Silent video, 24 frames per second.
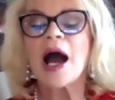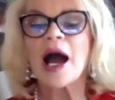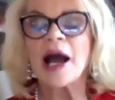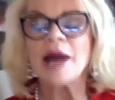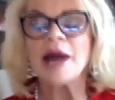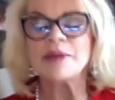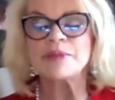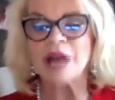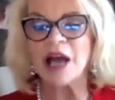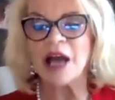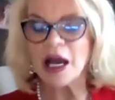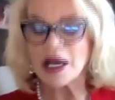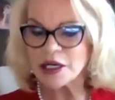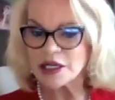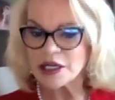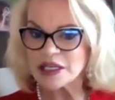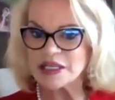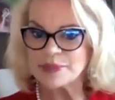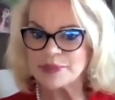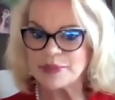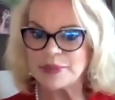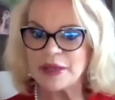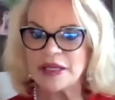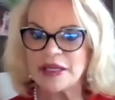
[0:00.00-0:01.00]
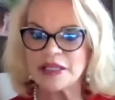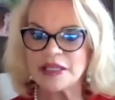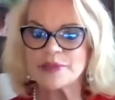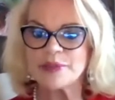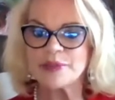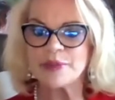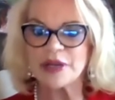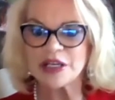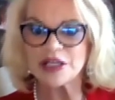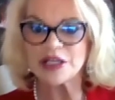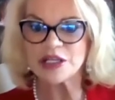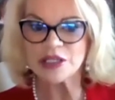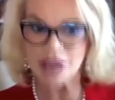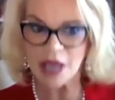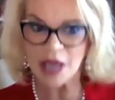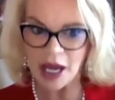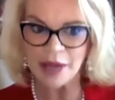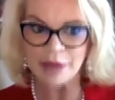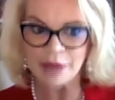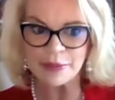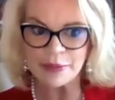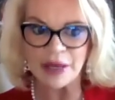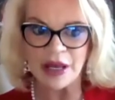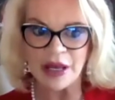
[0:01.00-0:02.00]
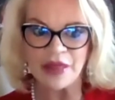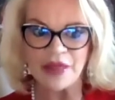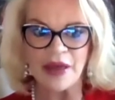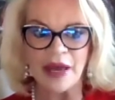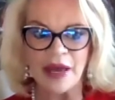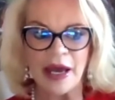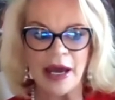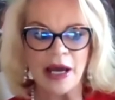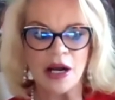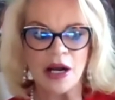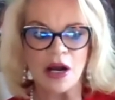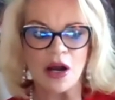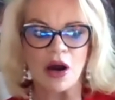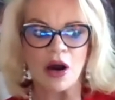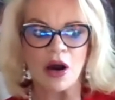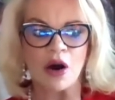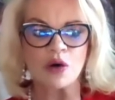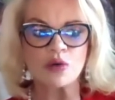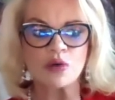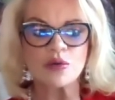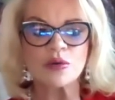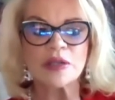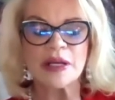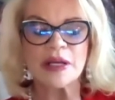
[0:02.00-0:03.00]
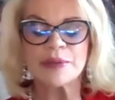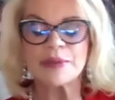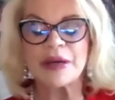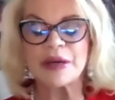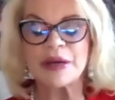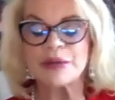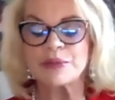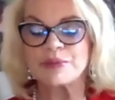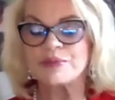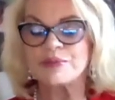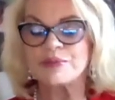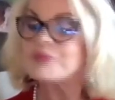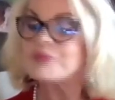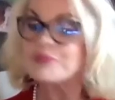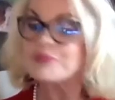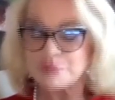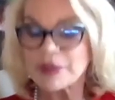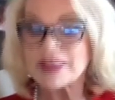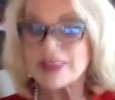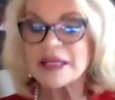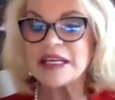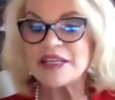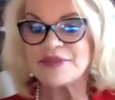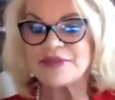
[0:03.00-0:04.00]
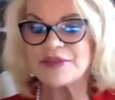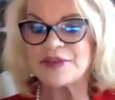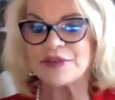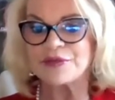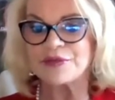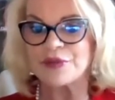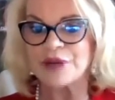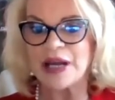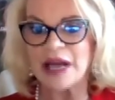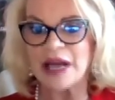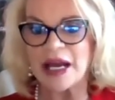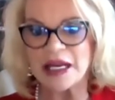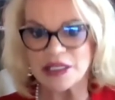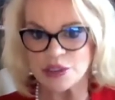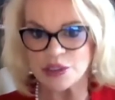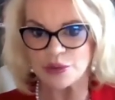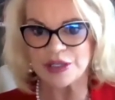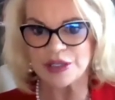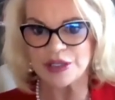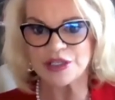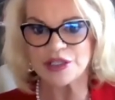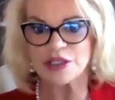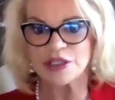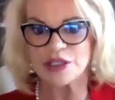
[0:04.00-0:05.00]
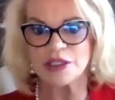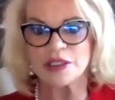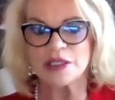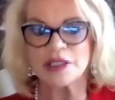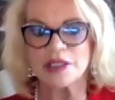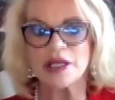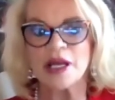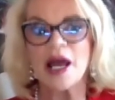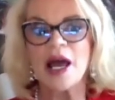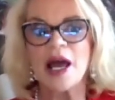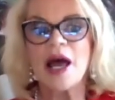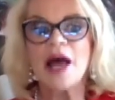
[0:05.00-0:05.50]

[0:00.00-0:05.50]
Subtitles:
I'm not going to spend as much time on that, only, but please feel free to ask questions.